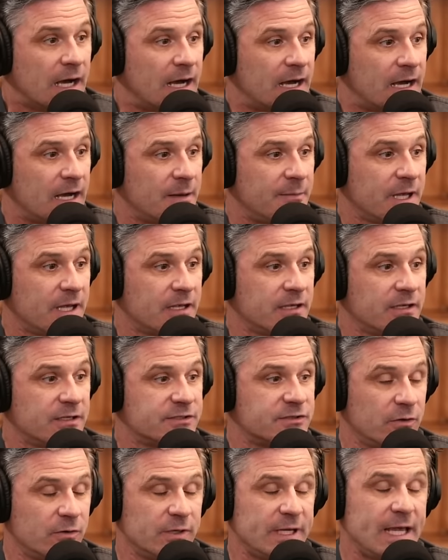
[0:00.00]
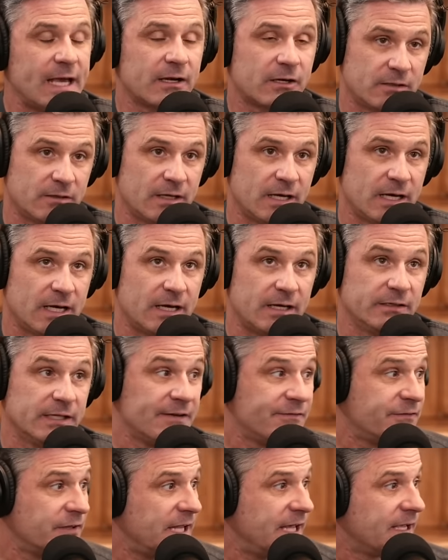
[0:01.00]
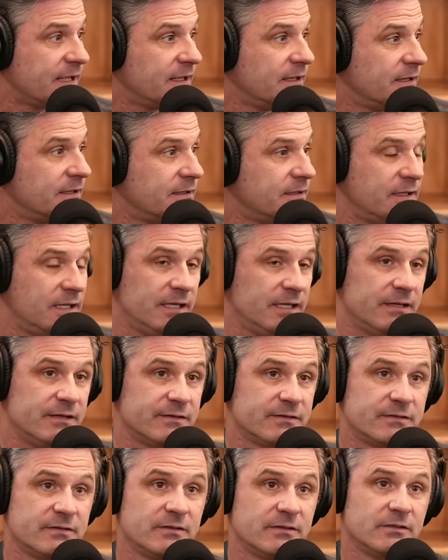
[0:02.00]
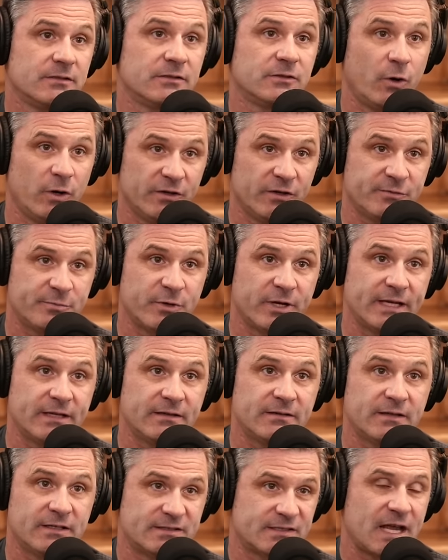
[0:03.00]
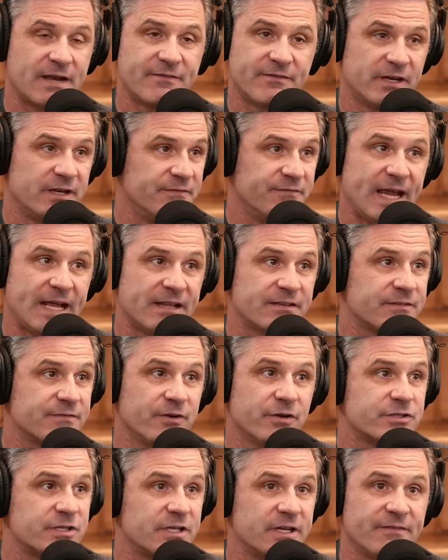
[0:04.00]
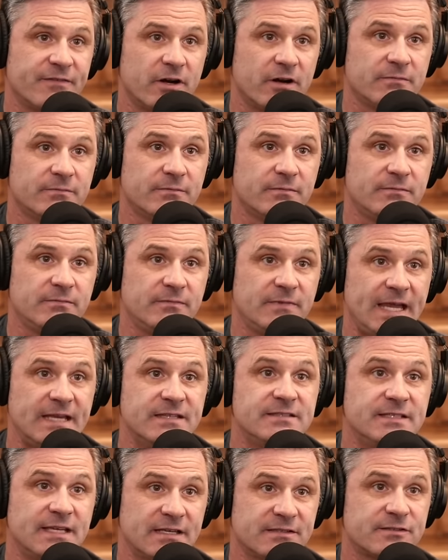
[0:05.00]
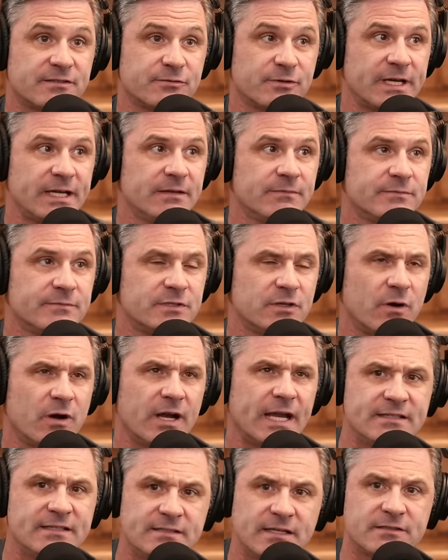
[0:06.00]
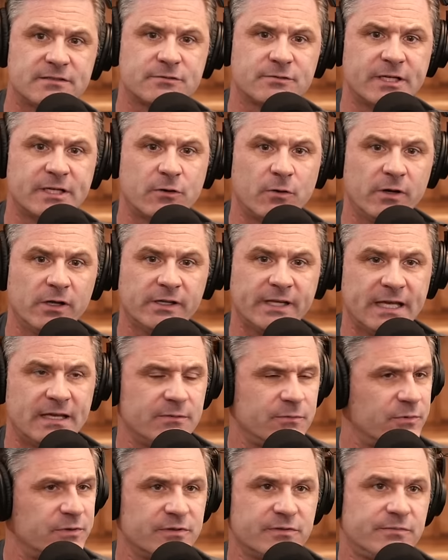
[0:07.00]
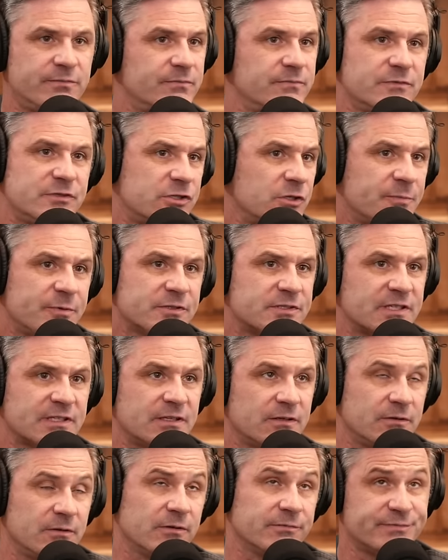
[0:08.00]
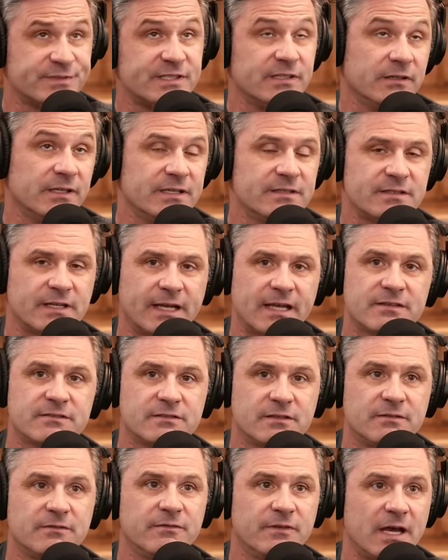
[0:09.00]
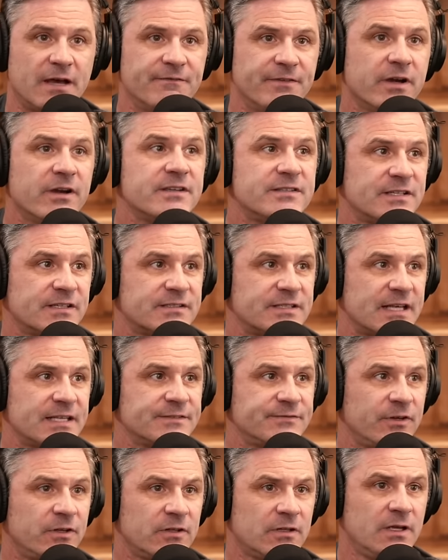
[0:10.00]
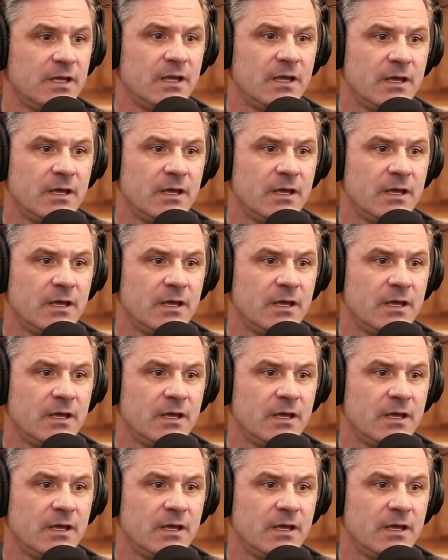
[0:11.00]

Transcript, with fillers: um, so yeah, uh, left leg is coil spring. It's kind of an advanced version of our ACS3. So our ACS3 coil kit was super, or still is, I guess, uh, very successful,